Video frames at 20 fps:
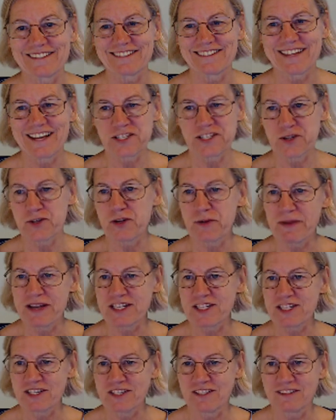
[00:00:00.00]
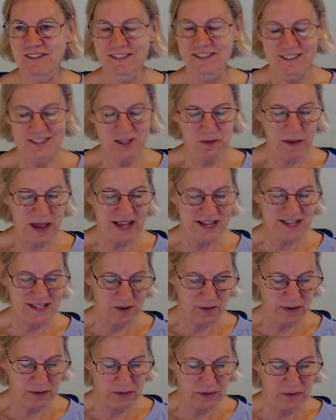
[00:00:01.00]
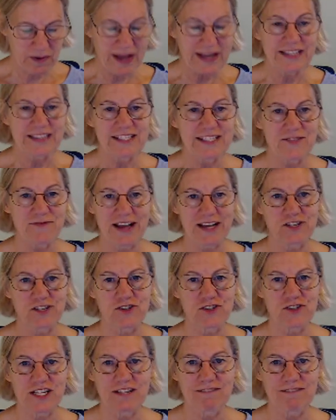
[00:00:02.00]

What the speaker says: 2-dimensional space that we were writing these vectors in.